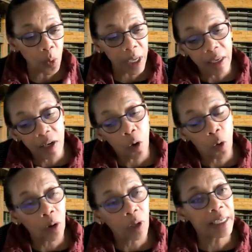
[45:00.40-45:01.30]
in
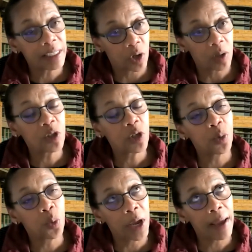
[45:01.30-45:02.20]
early
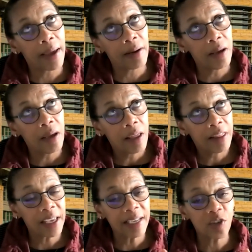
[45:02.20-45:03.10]
adulthood, when
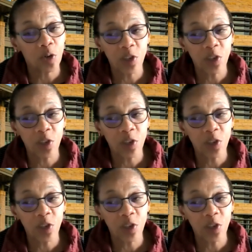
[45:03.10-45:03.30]
things are